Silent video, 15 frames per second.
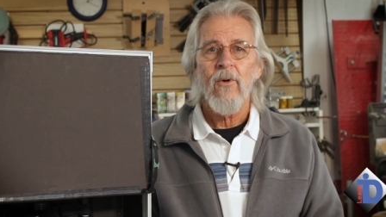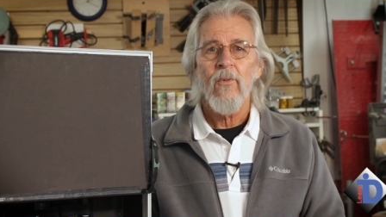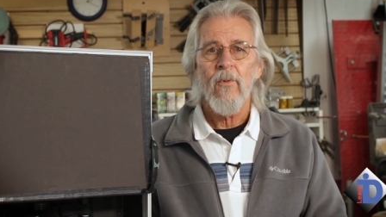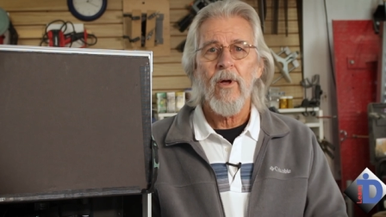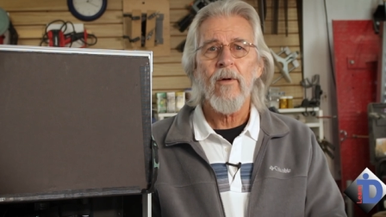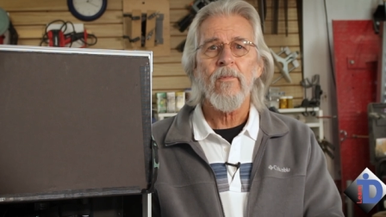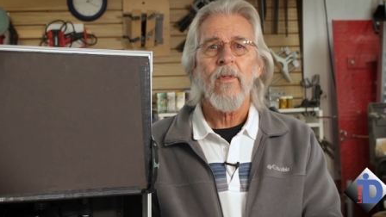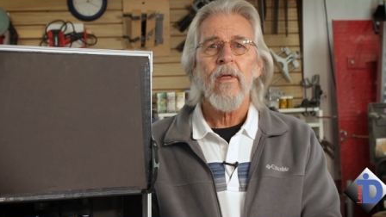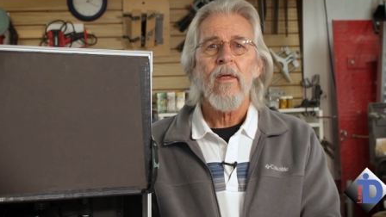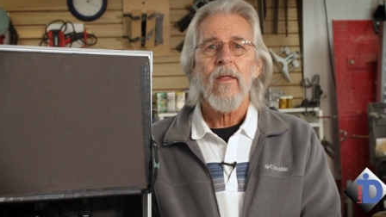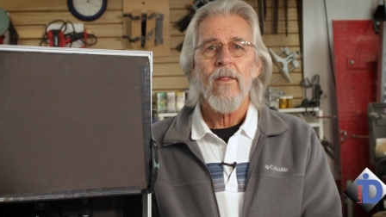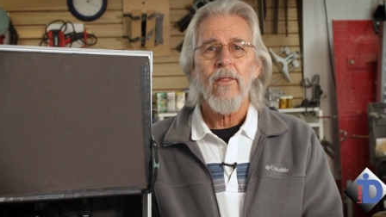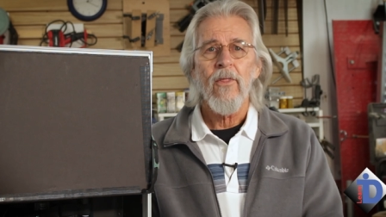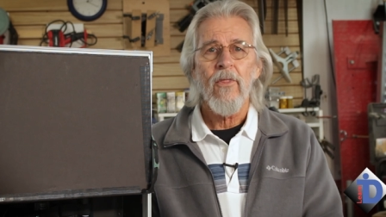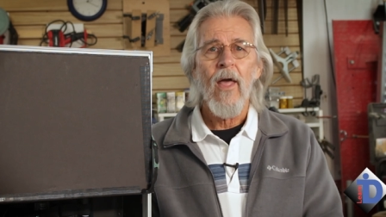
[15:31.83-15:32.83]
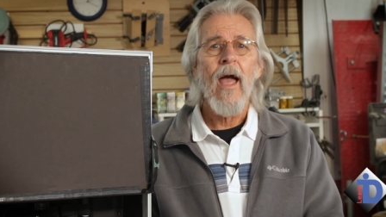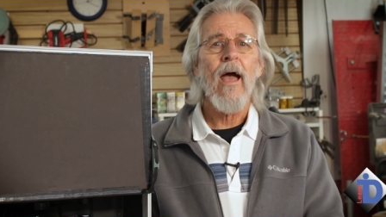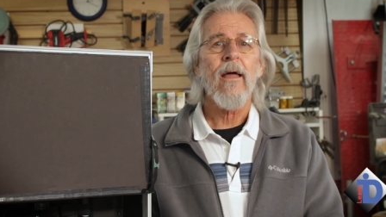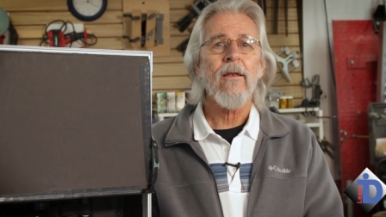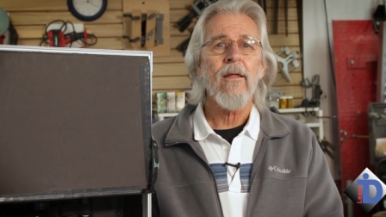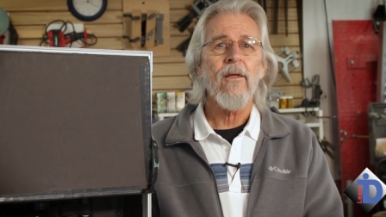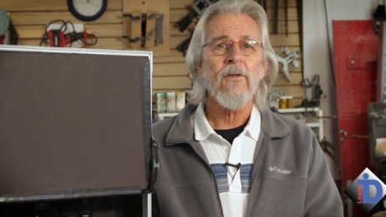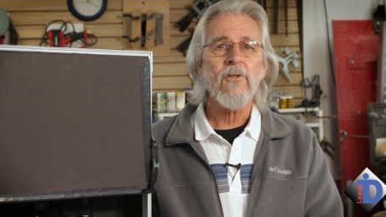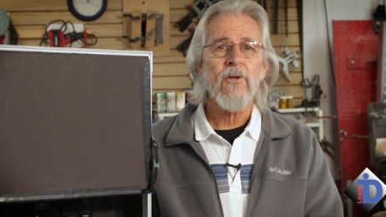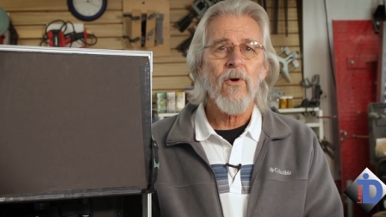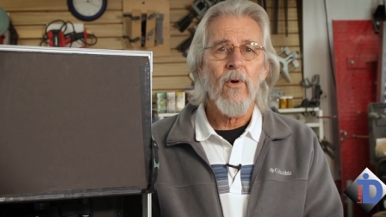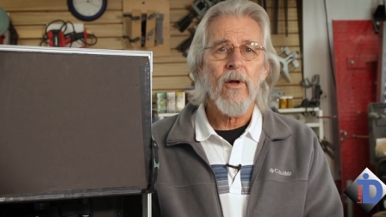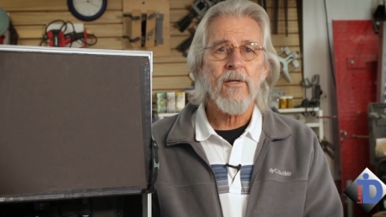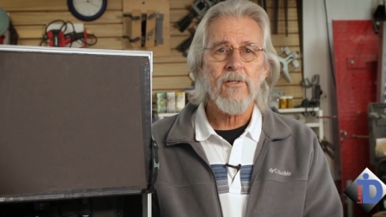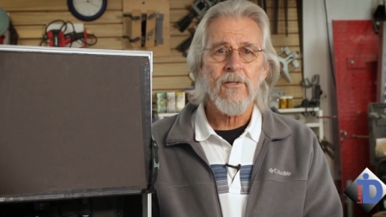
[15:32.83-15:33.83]
well, that is
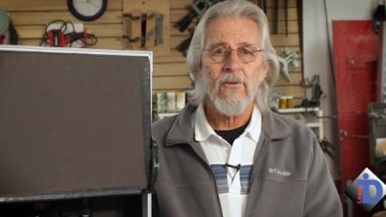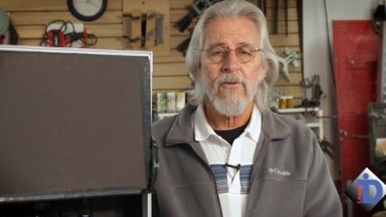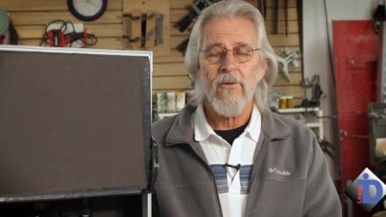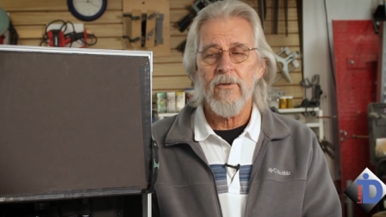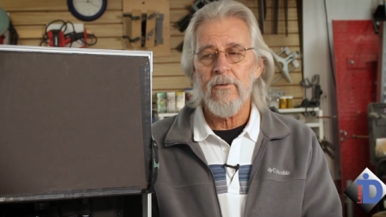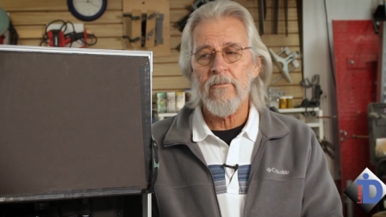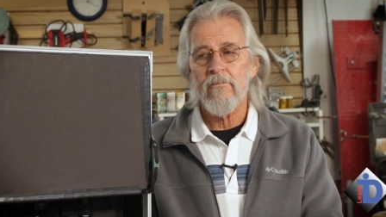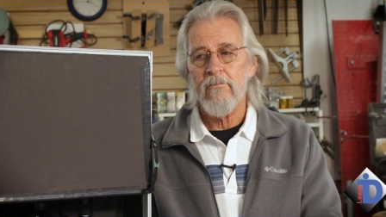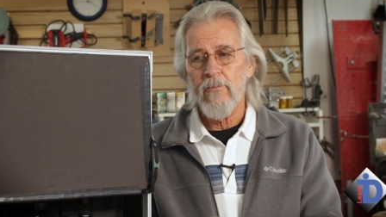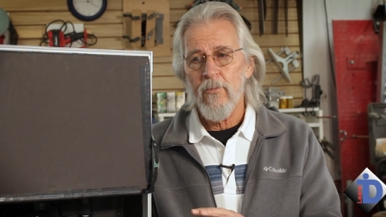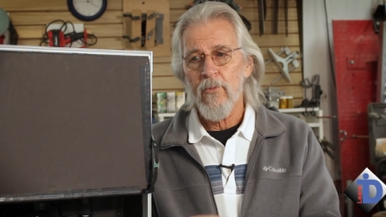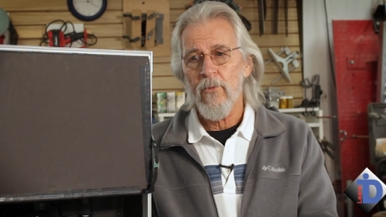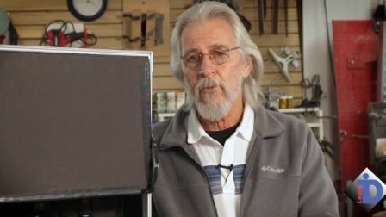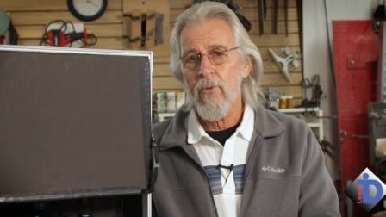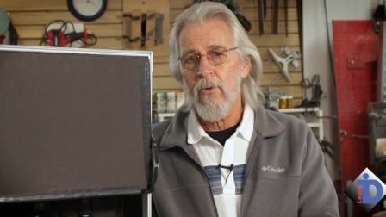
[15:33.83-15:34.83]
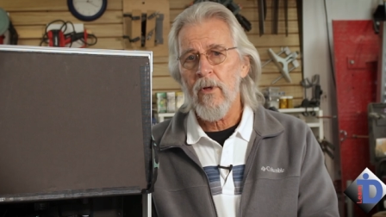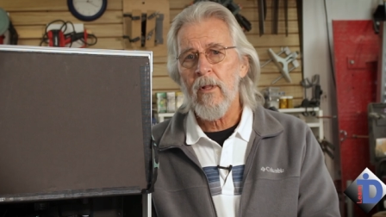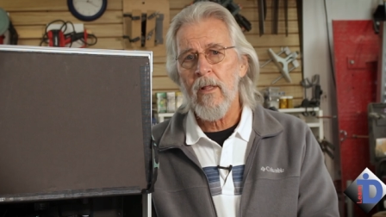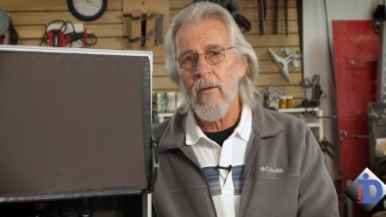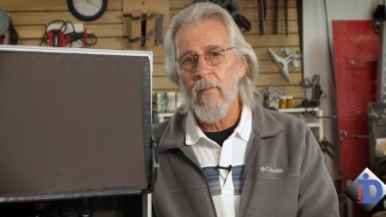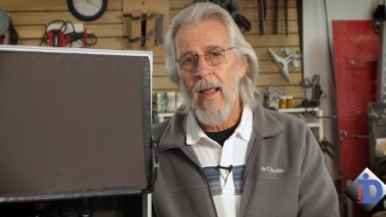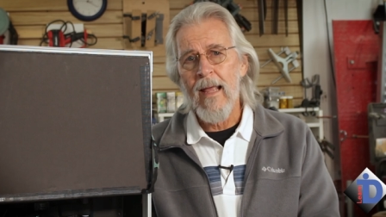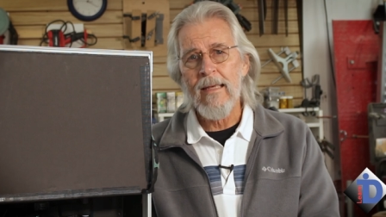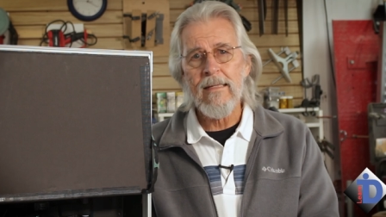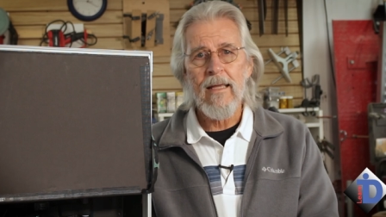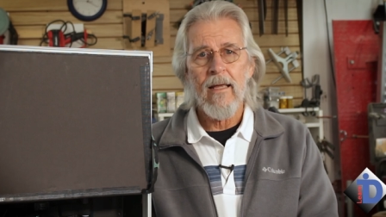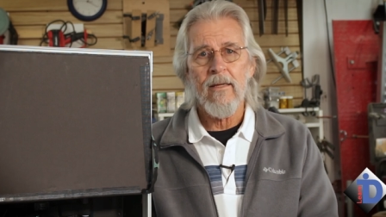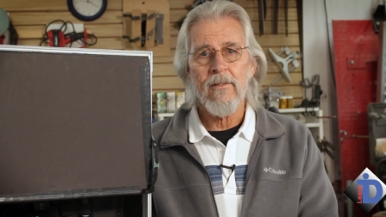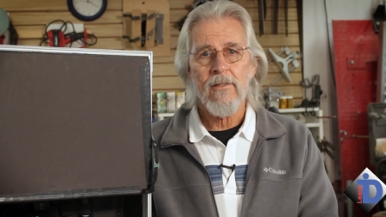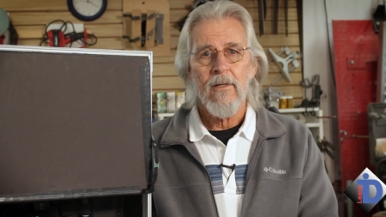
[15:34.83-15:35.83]
going to really
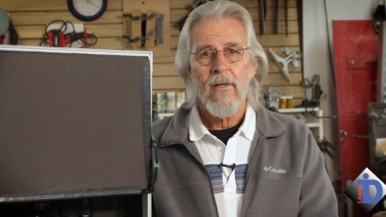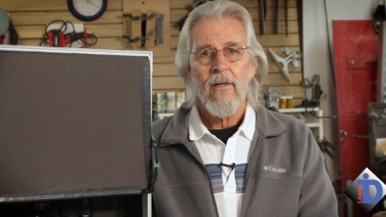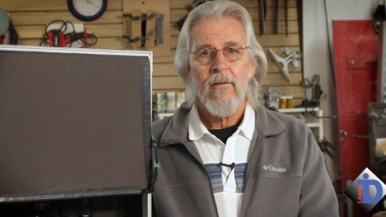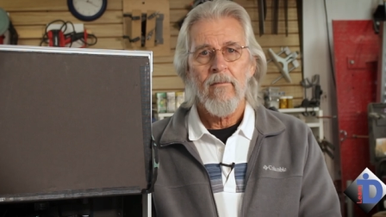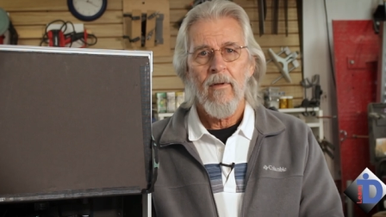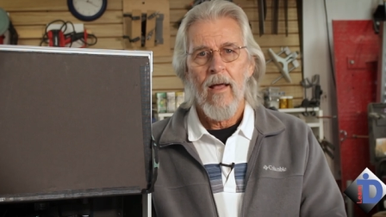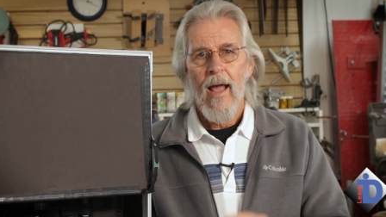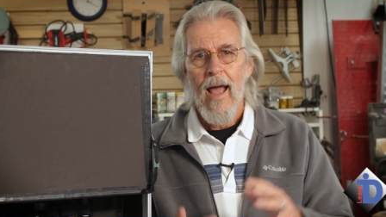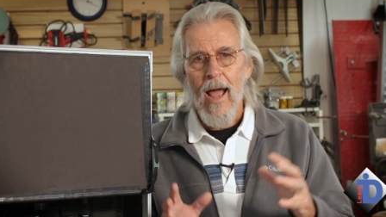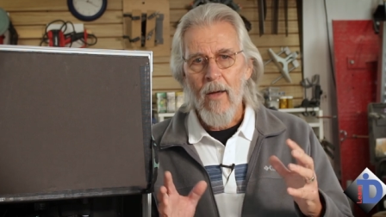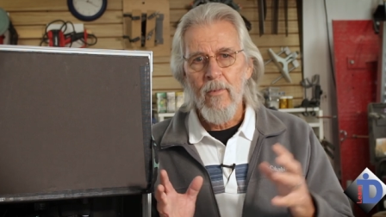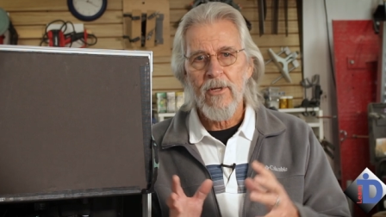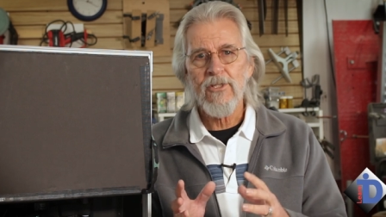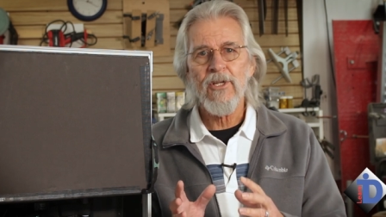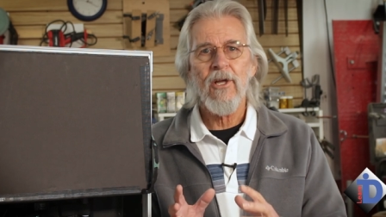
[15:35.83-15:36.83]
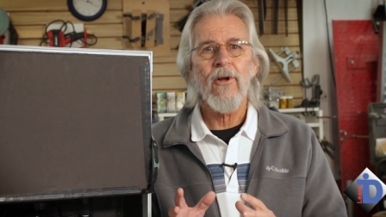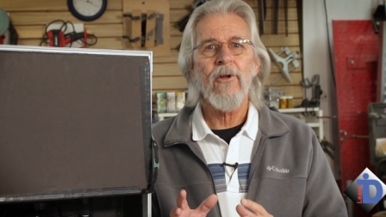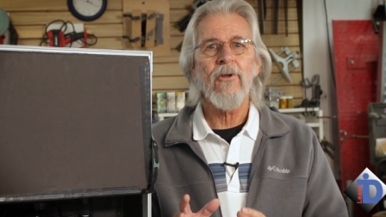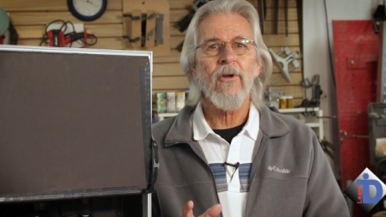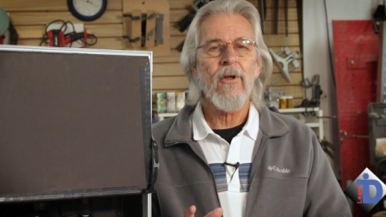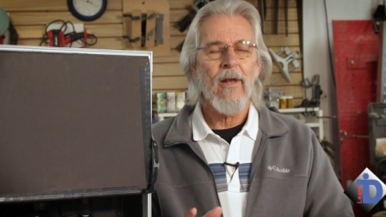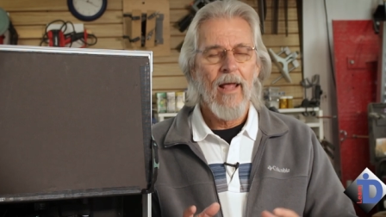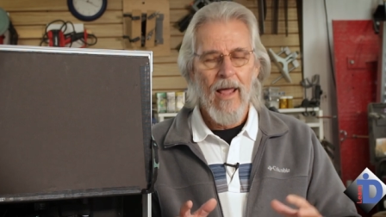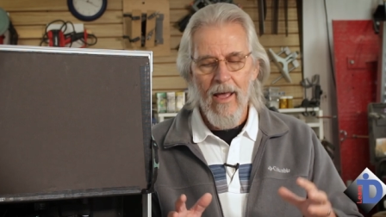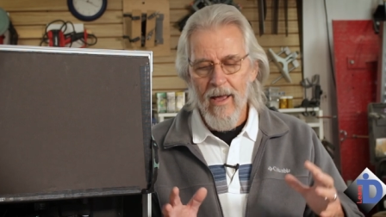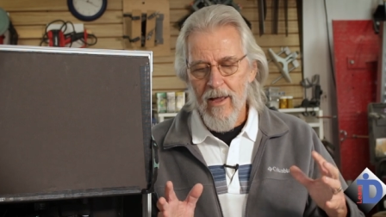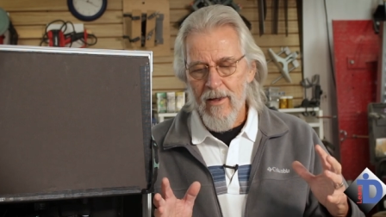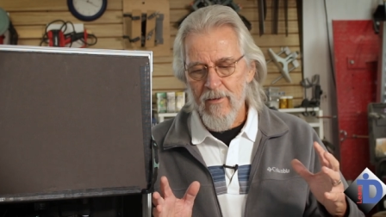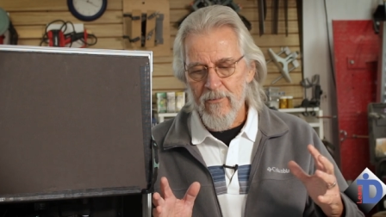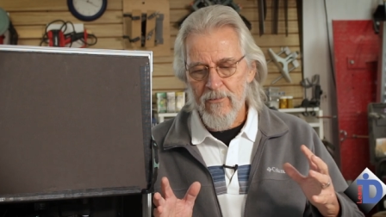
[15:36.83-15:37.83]
mandate how much gear you can
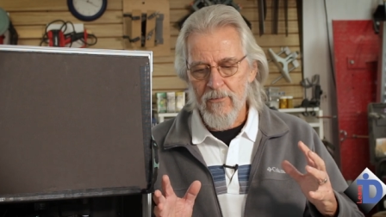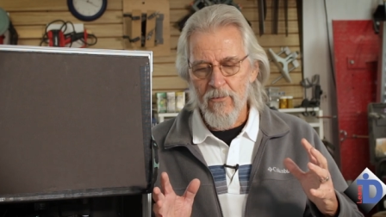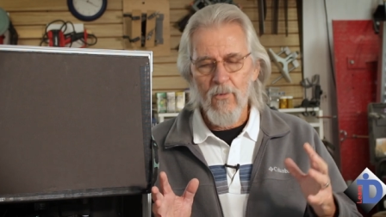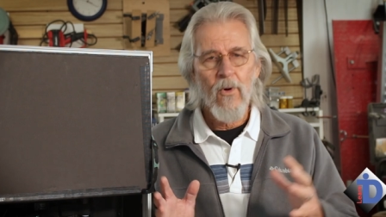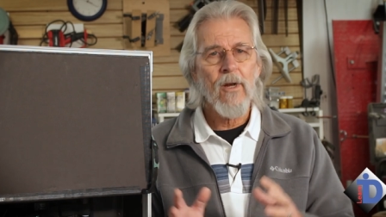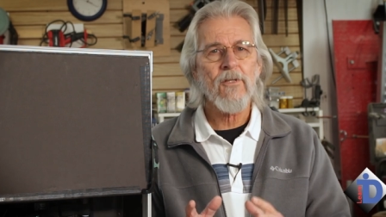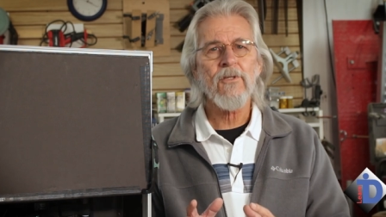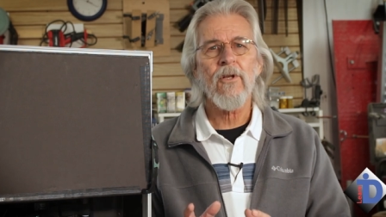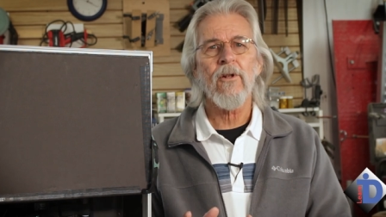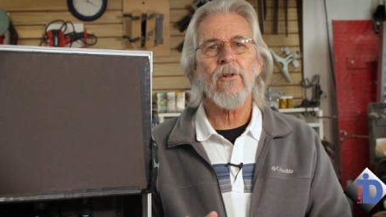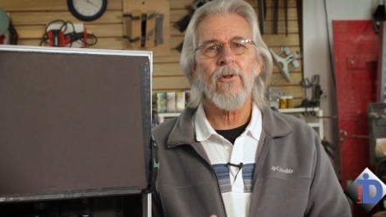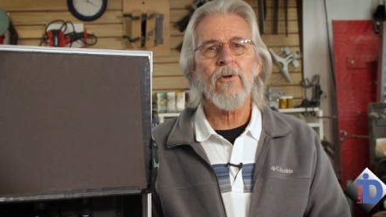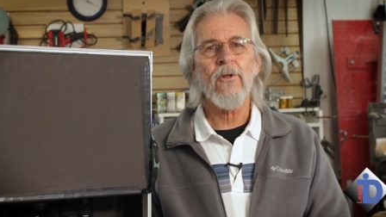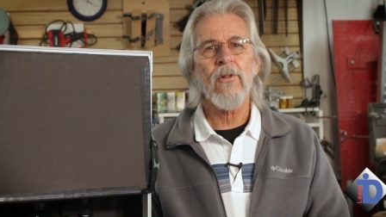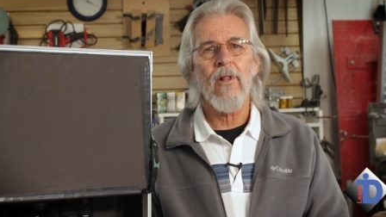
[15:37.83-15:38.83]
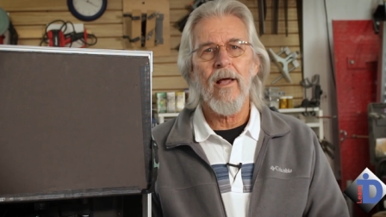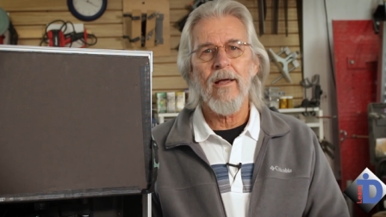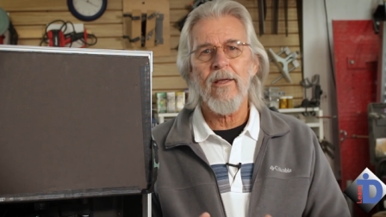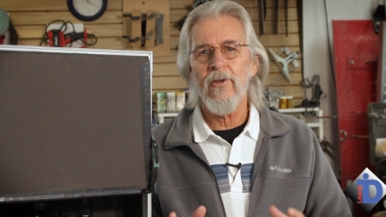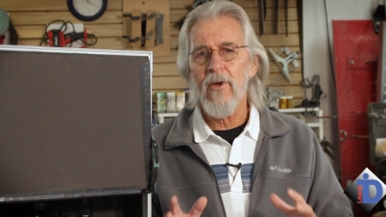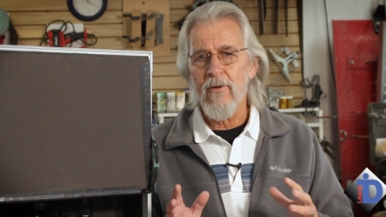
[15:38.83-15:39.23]
have, what it's going to look like.